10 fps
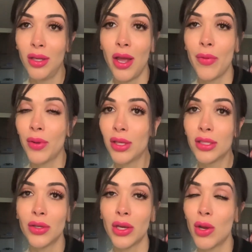I really
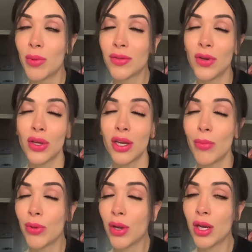do. I hope this video can help
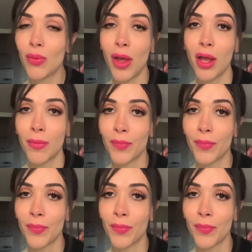you in any way.